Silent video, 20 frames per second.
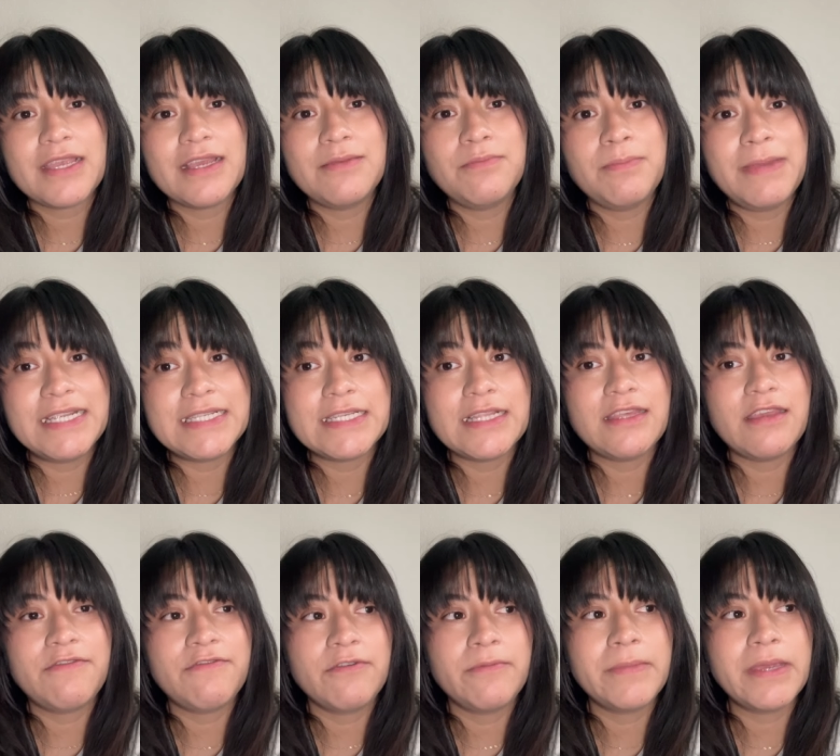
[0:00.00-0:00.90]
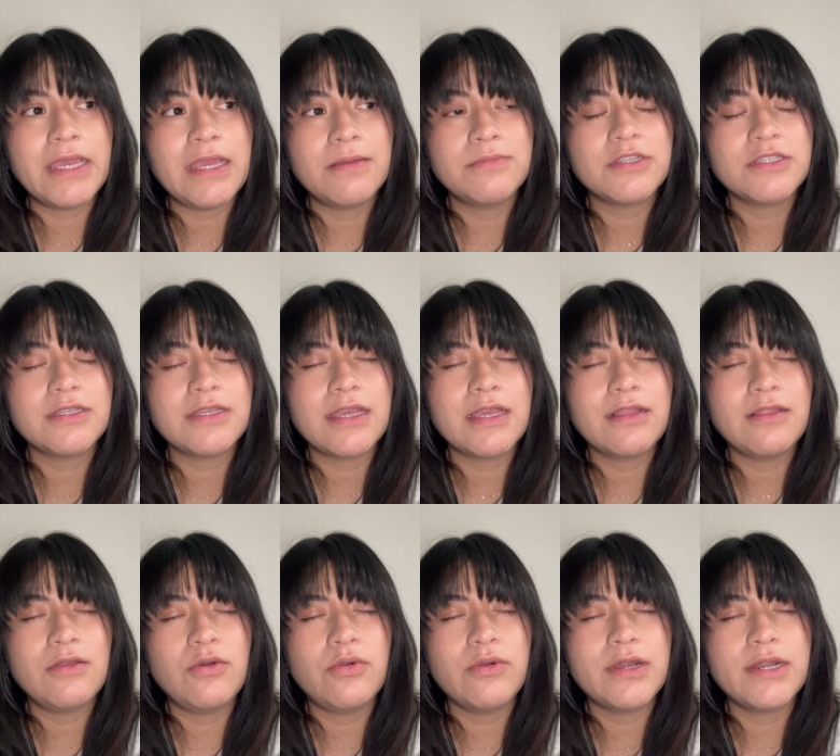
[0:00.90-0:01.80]
mentally for me. I'm just like,
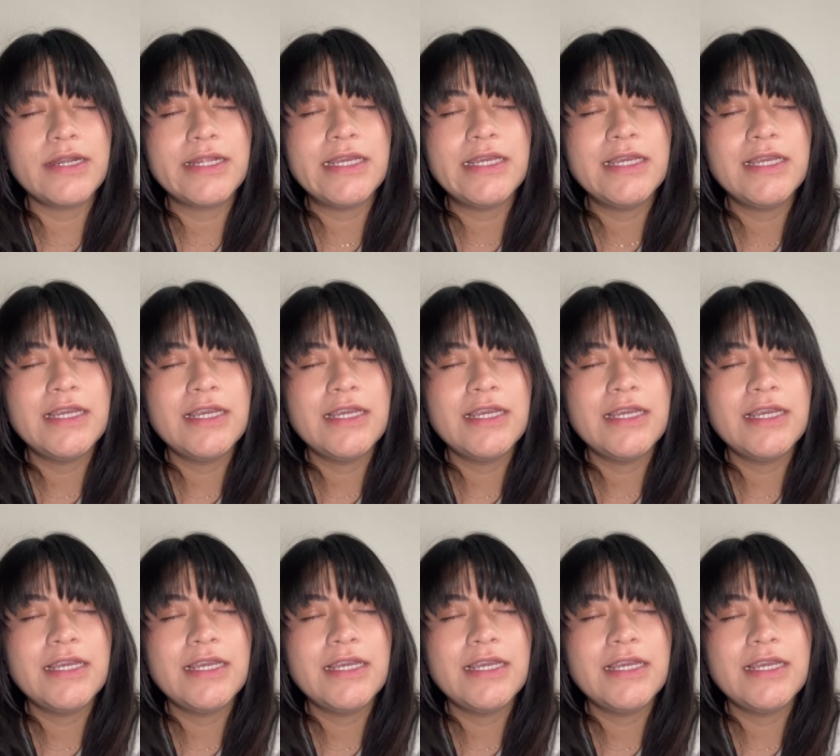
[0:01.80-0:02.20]
Lord,